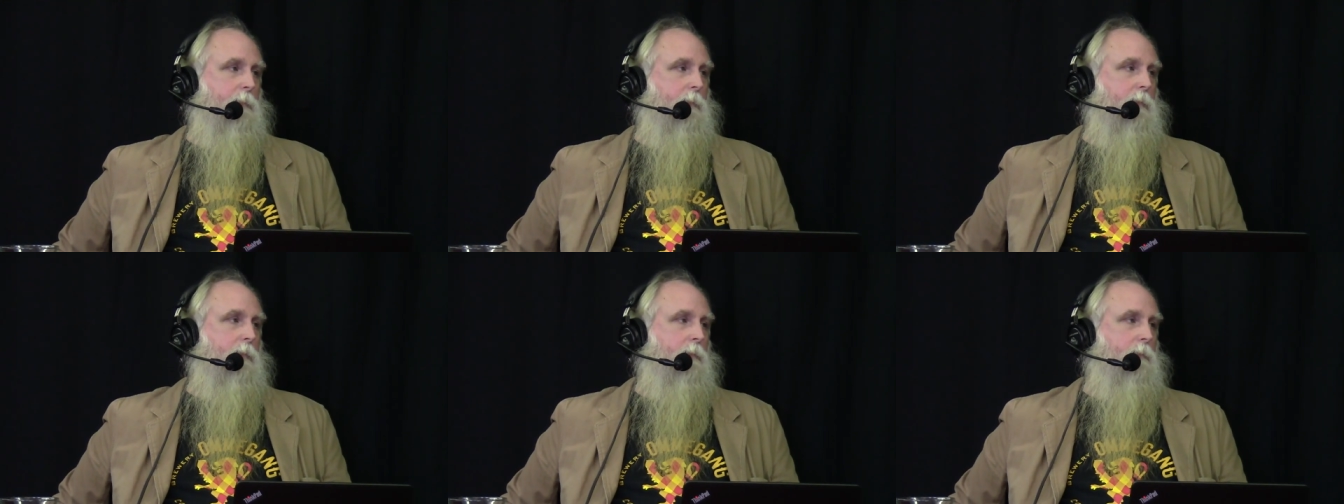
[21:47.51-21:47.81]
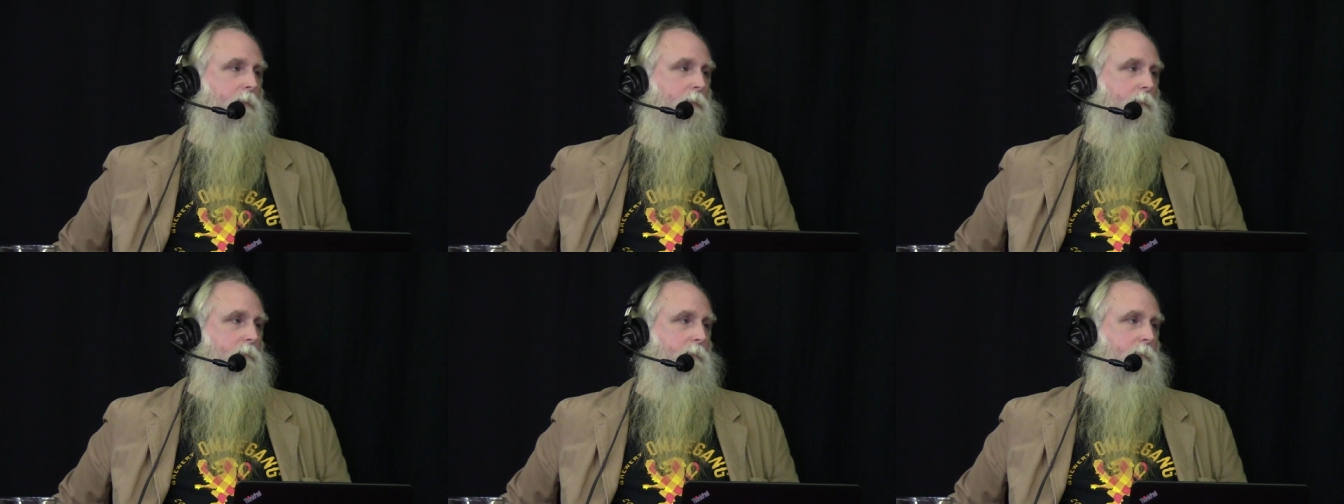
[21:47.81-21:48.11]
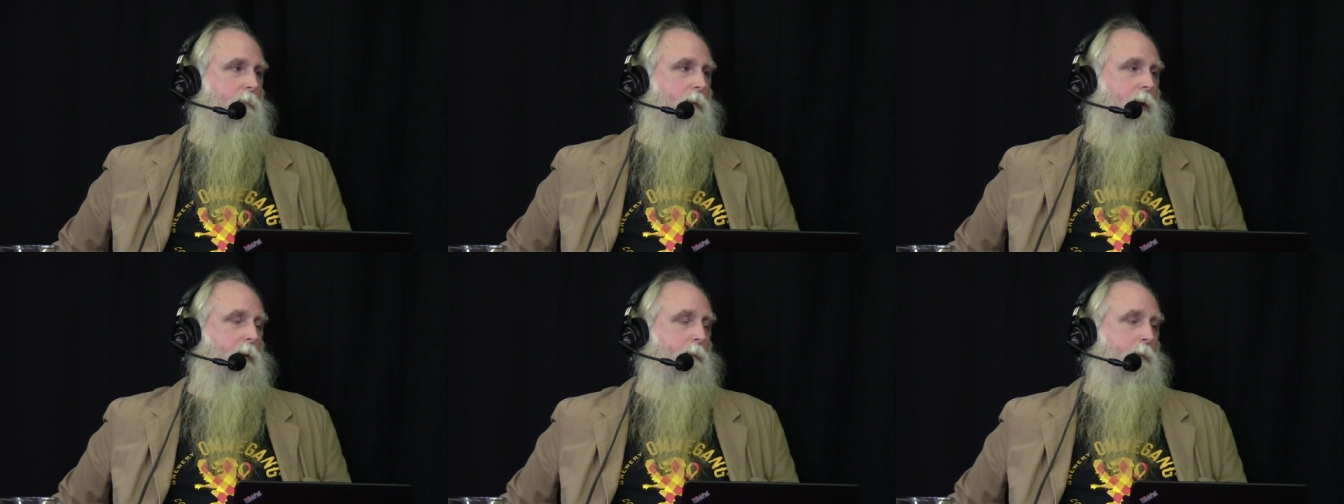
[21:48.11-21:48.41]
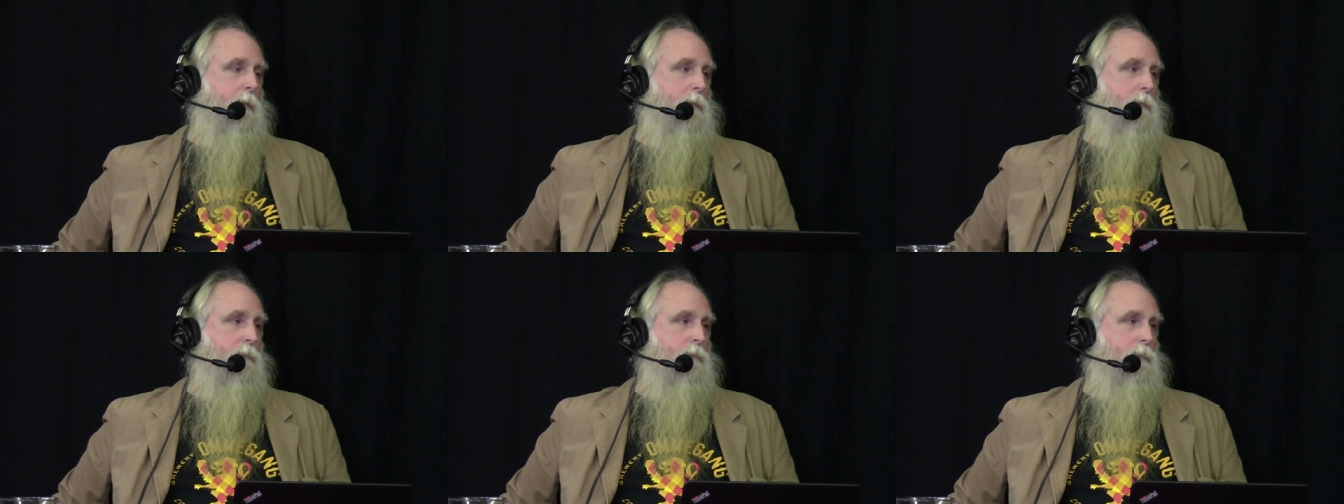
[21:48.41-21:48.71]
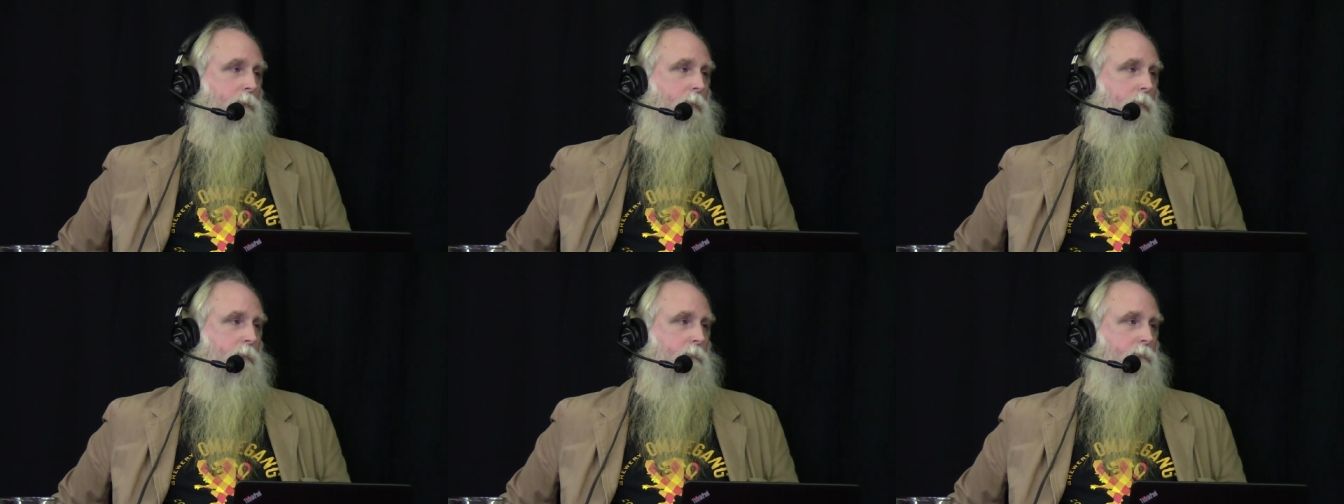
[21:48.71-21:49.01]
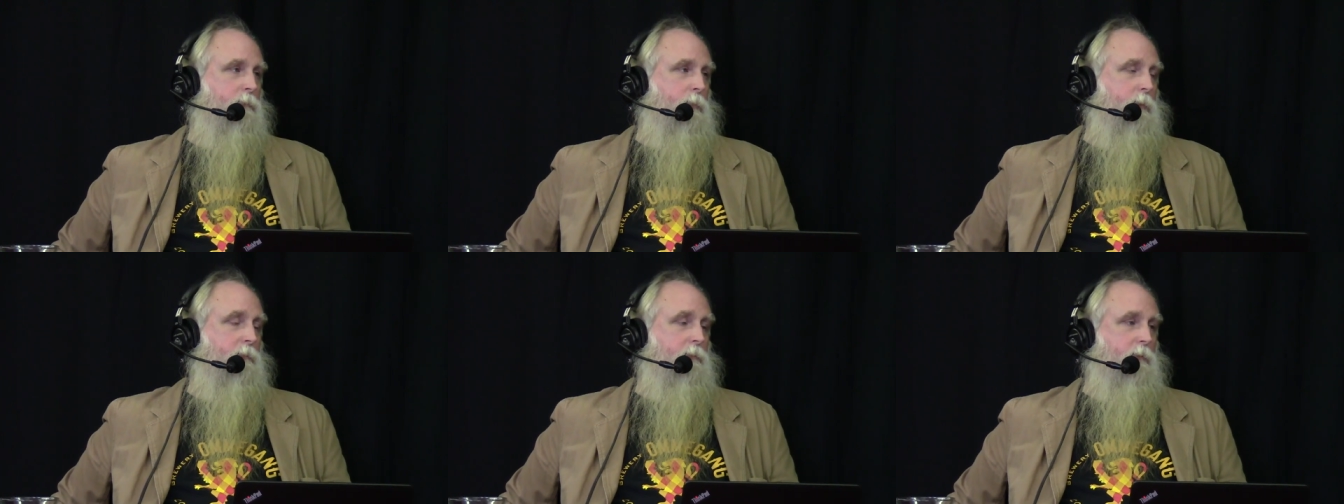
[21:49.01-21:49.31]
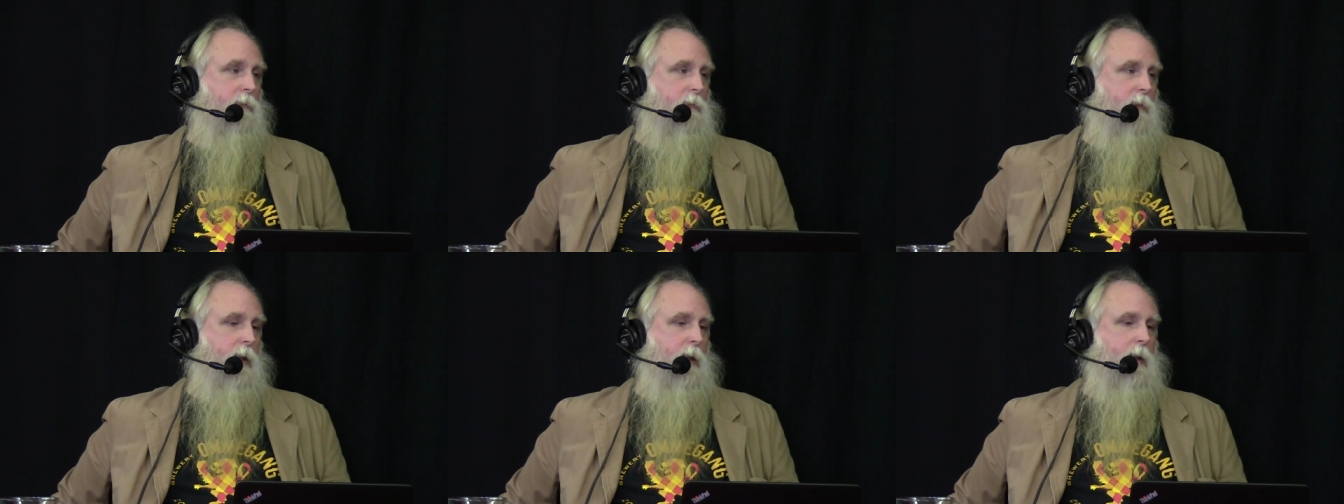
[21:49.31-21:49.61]
or routers or
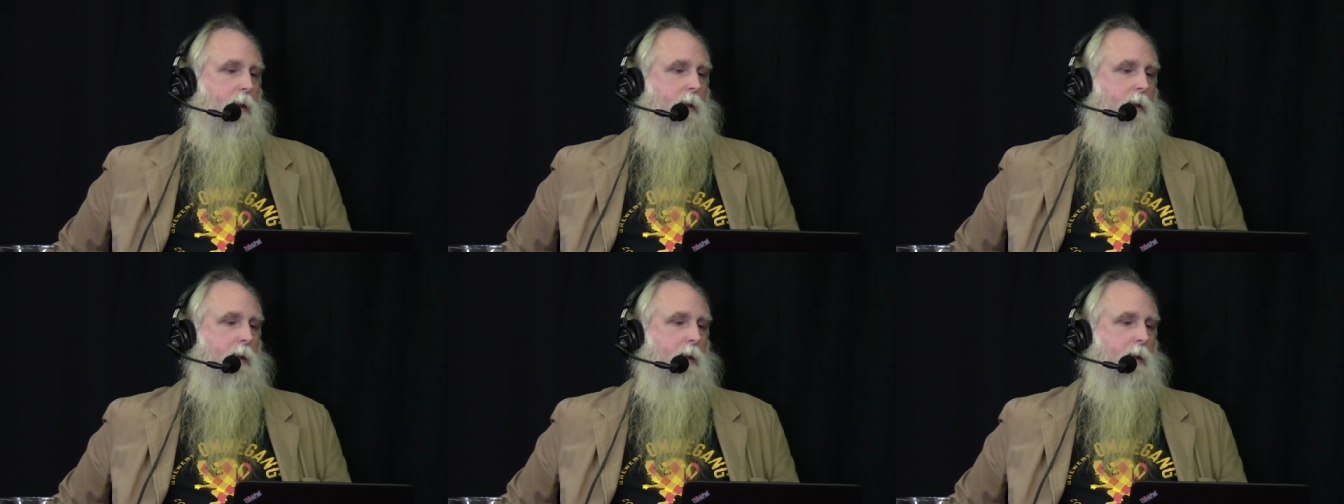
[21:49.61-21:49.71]
switches. Mm-hmm.